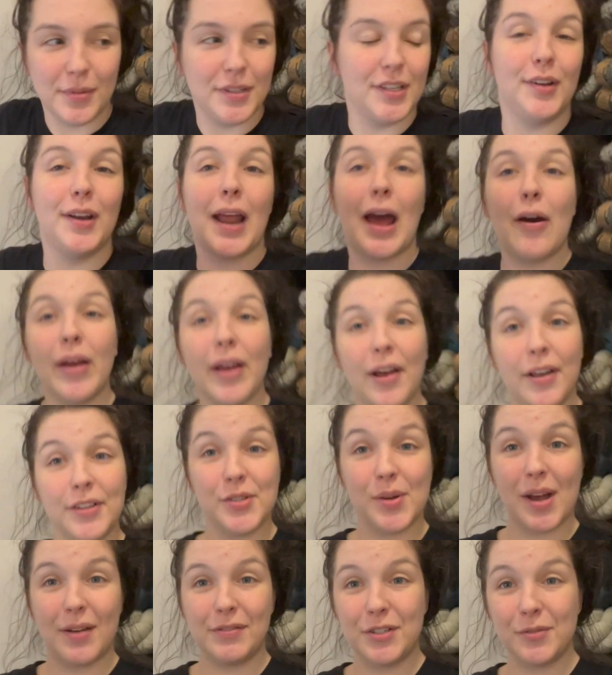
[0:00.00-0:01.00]
So now I
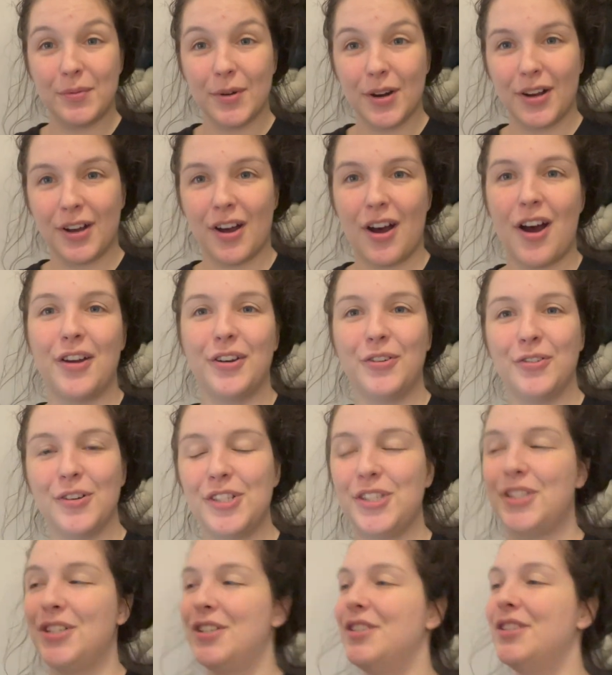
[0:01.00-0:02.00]
also have to work on
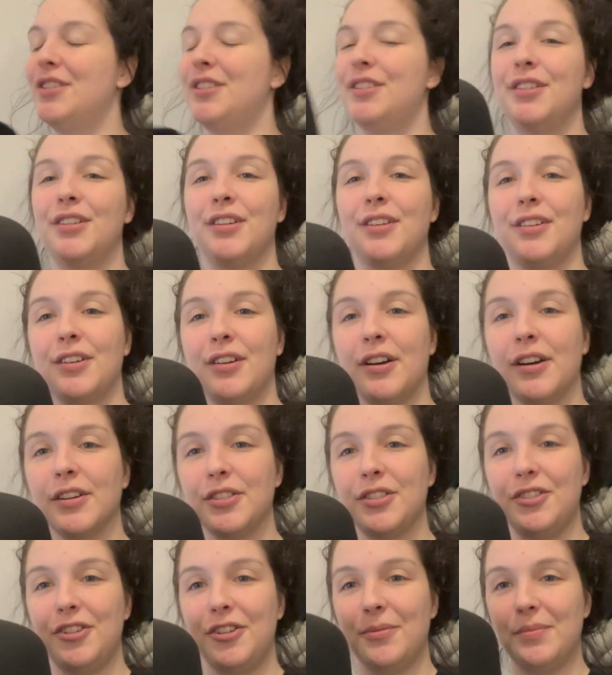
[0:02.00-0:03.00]
Christian's
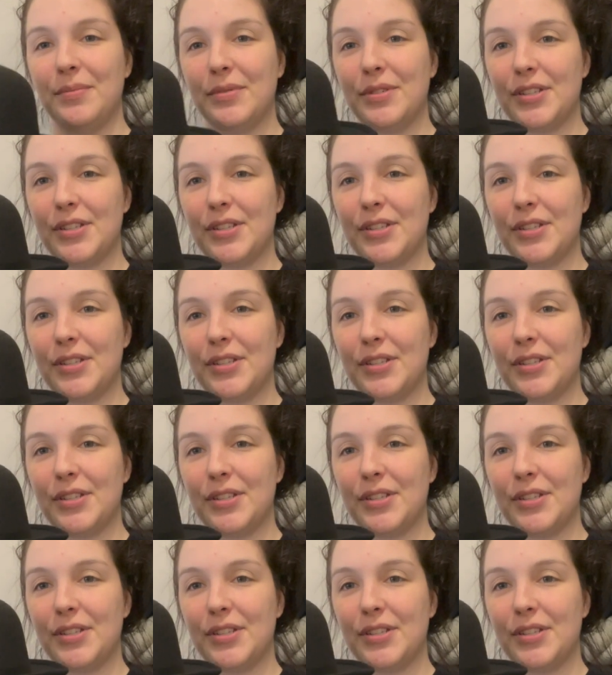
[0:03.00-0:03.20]
costume.